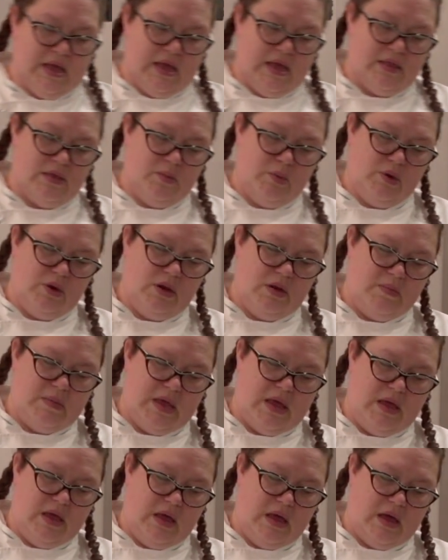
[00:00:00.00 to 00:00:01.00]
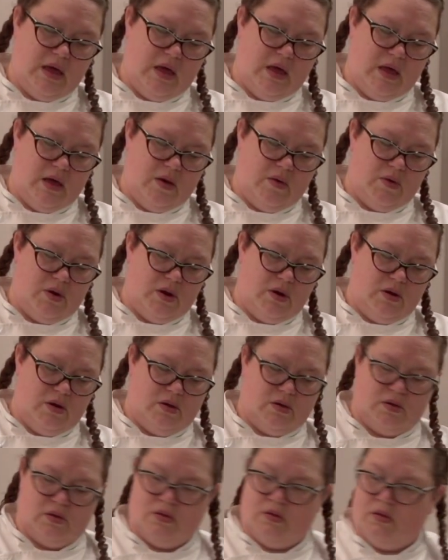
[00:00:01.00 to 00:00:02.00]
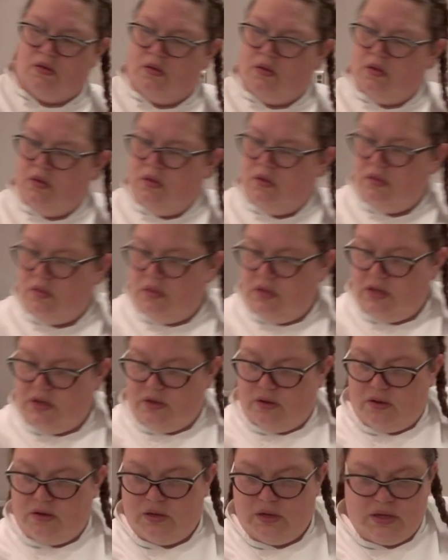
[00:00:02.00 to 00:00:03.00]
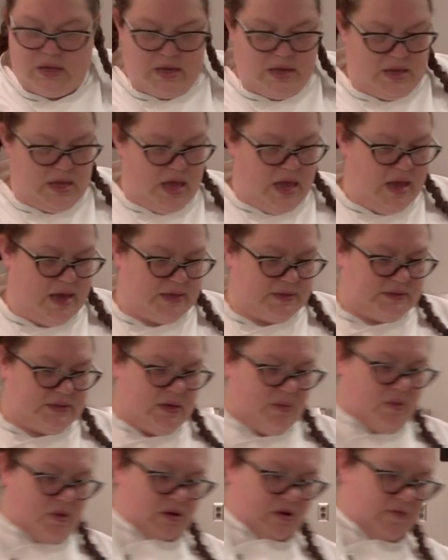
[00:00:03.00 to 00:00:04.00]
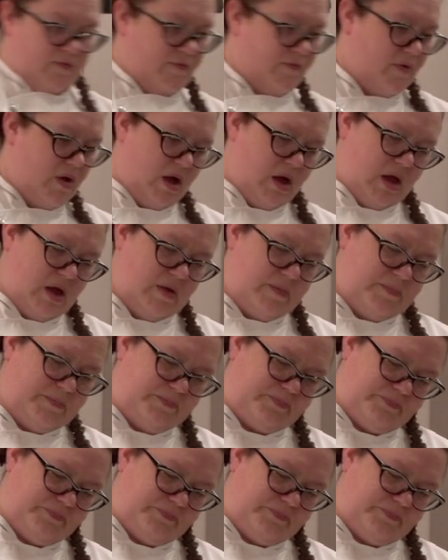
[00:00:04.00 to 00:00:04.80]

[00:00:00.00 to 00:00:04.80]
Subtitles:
And then we're going to make our little cakes that we're going to fry.